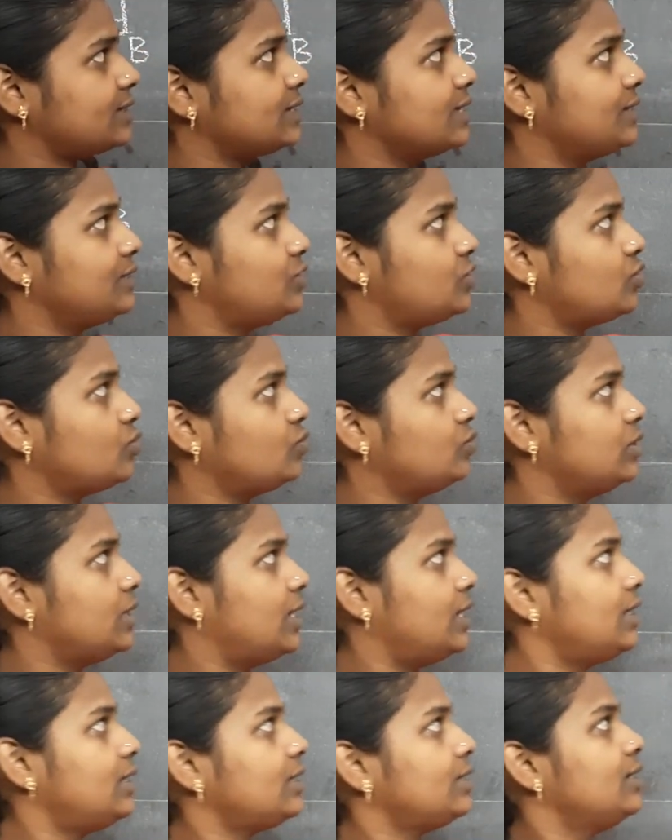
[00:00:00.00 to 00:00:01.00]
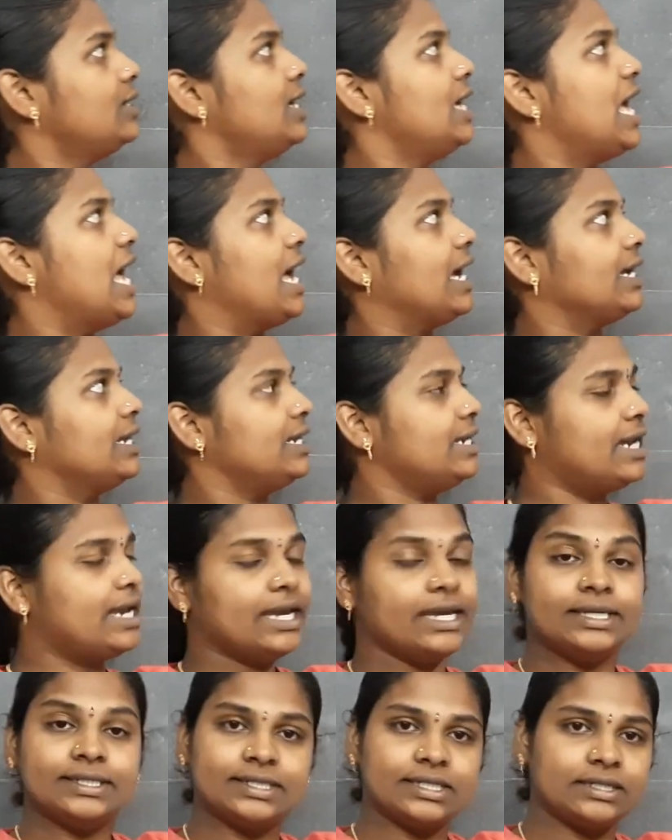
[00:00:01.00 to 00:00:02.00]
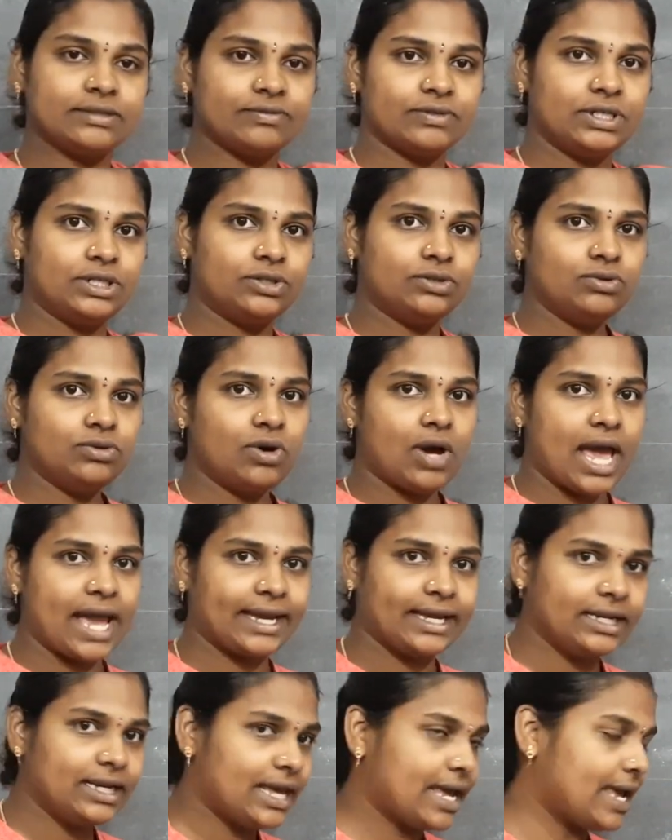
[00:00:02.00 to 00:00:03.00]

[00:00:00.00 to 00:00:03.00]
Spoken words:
Then show that angle A is equal to angle